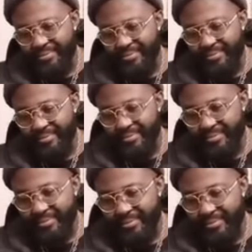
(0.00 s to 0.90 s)

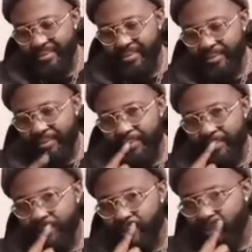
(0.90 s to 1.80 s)

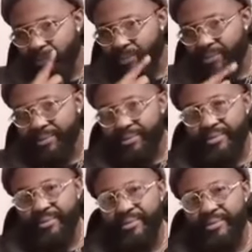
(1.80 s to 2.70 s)

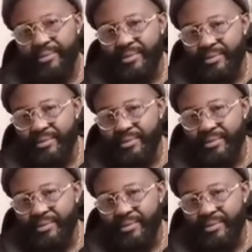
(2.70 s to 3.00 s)
The person shown says nothing.